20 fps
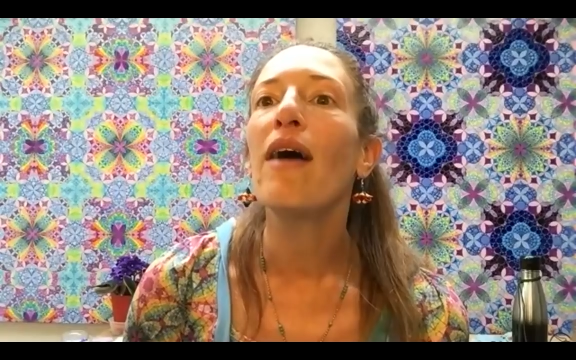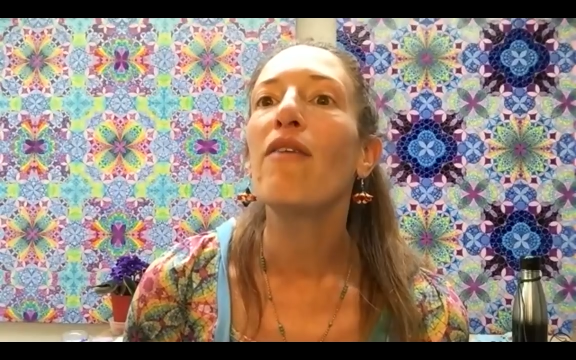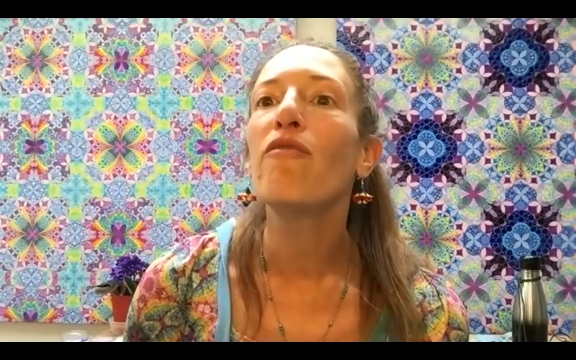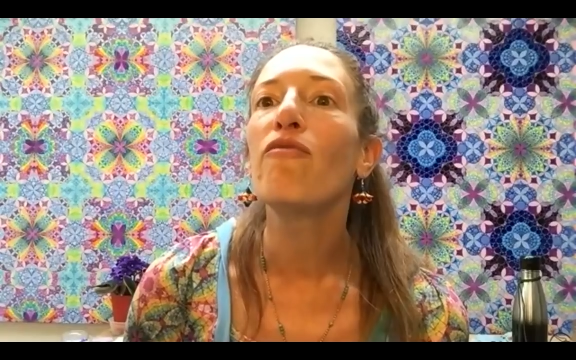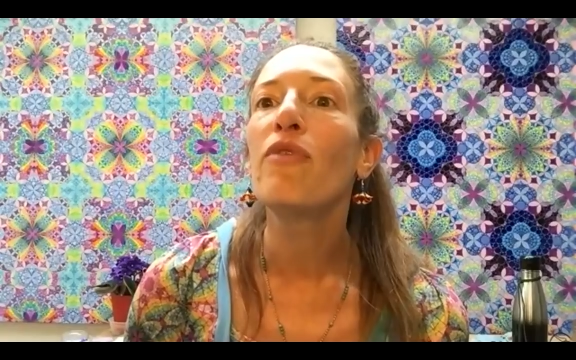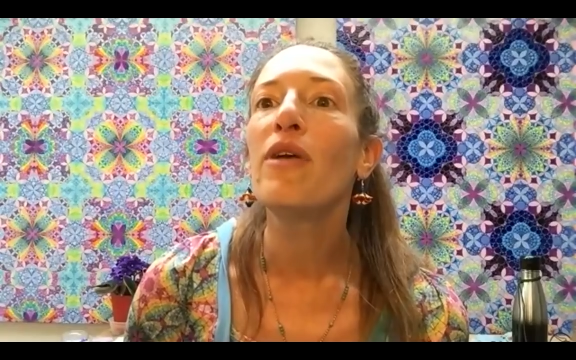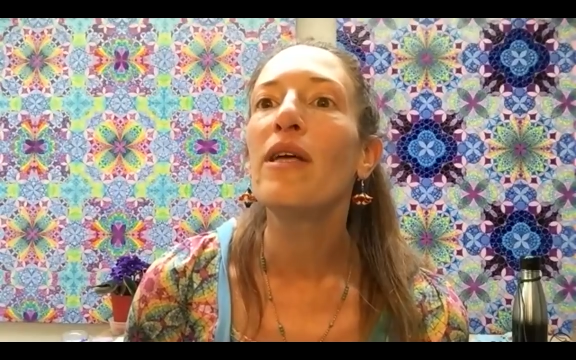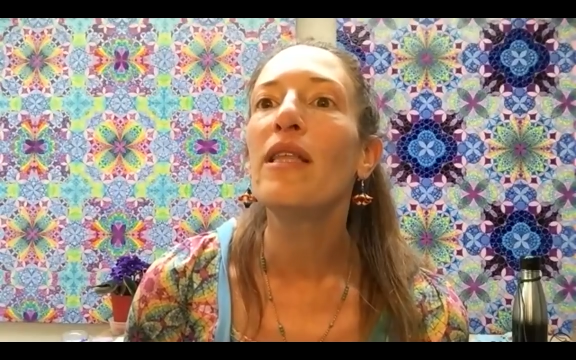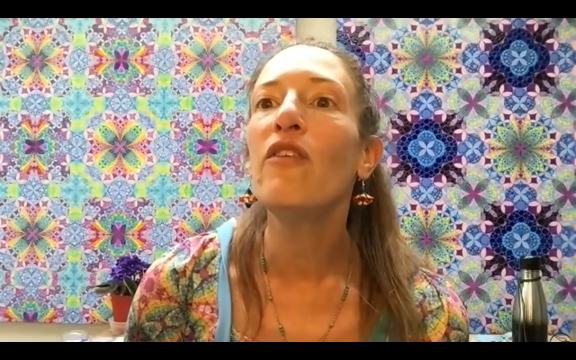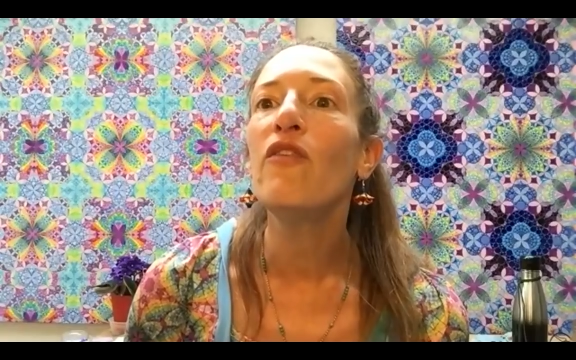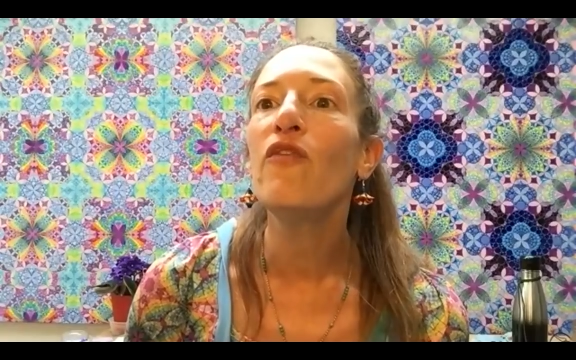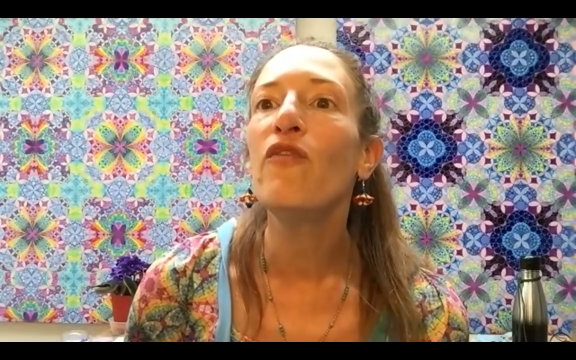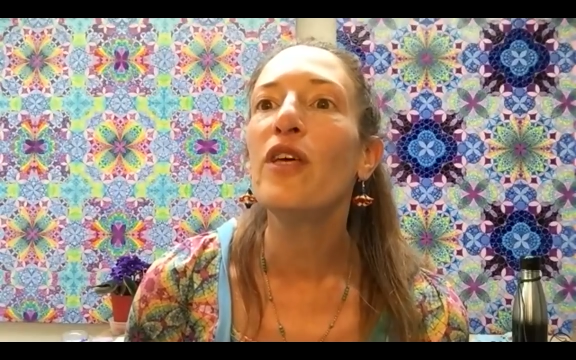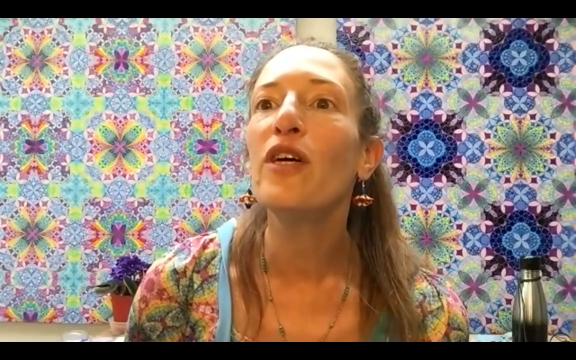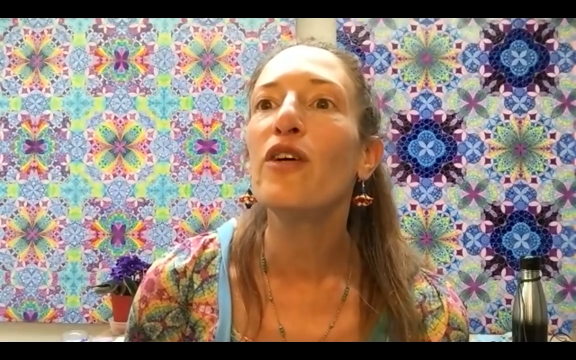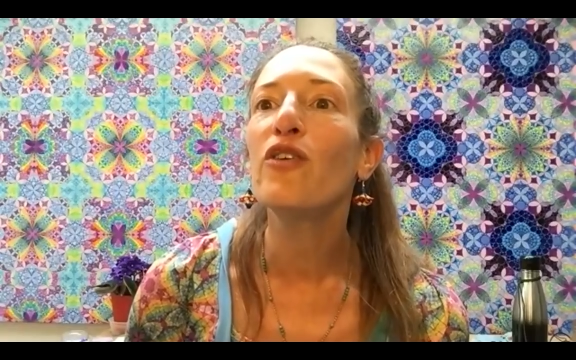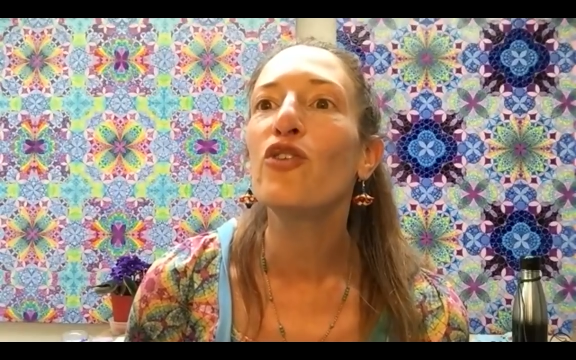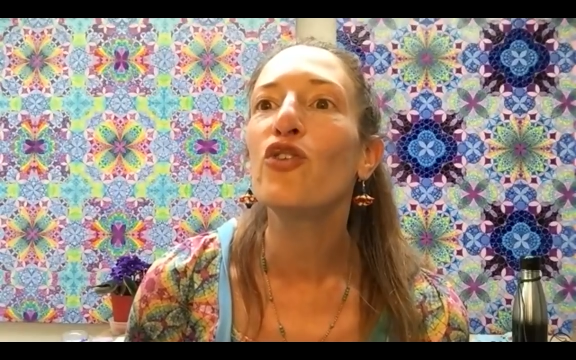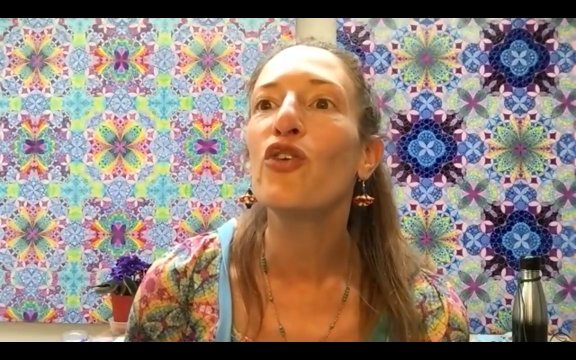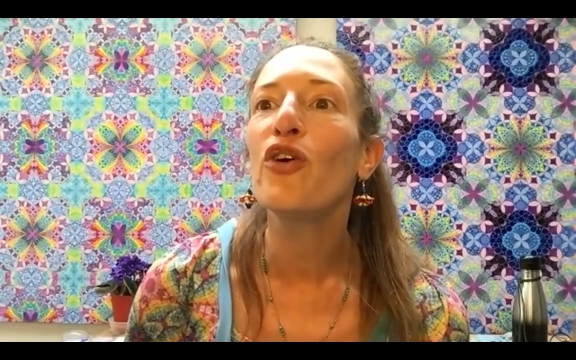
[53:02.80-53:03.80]
I really
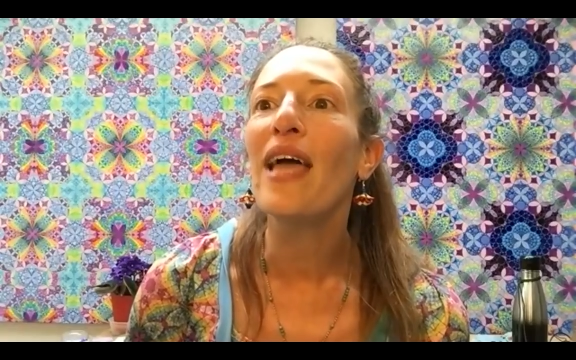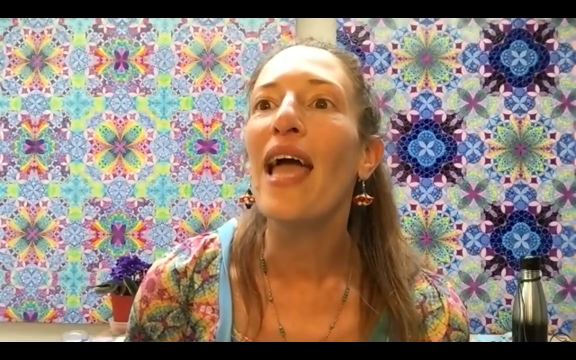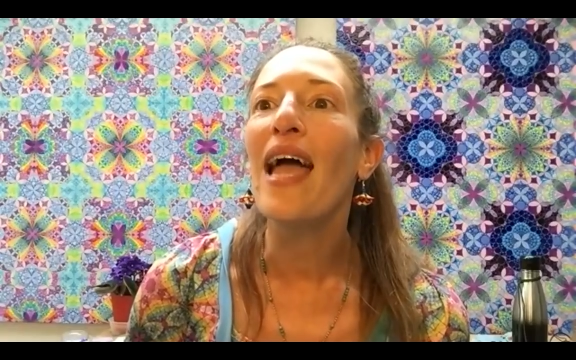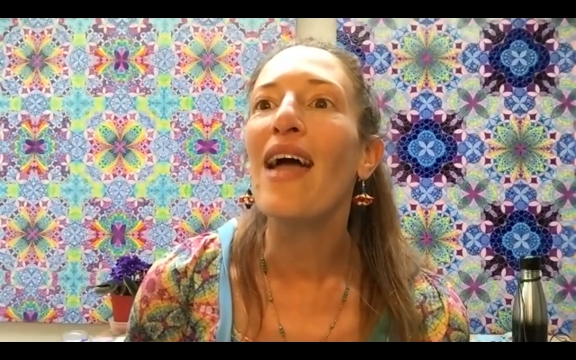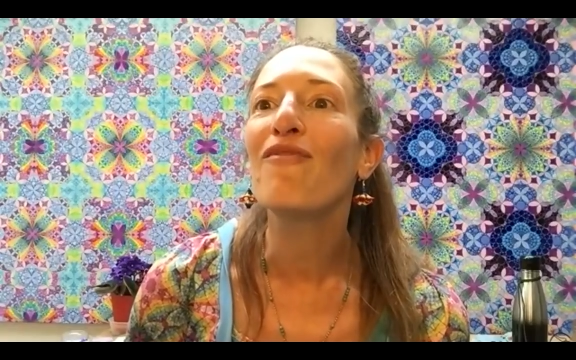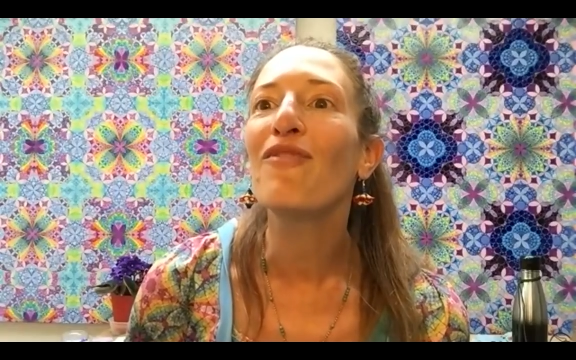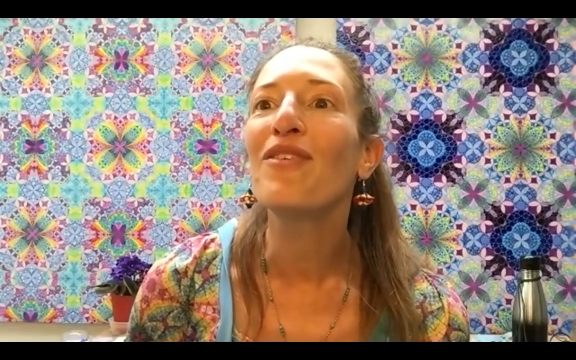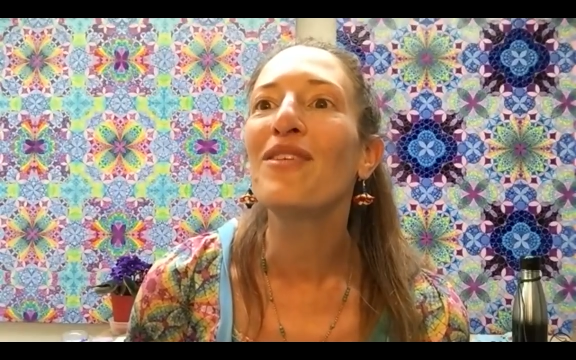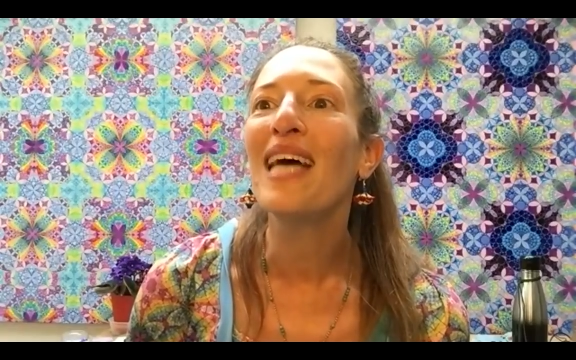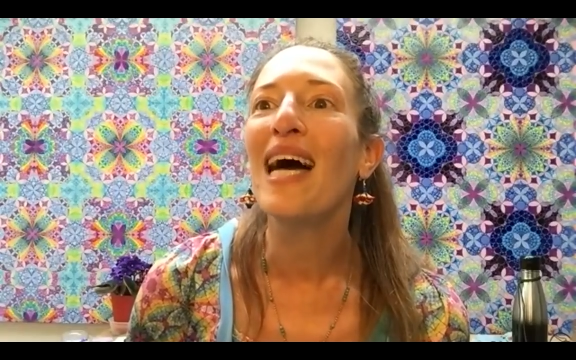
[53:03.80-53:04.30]
feel joy every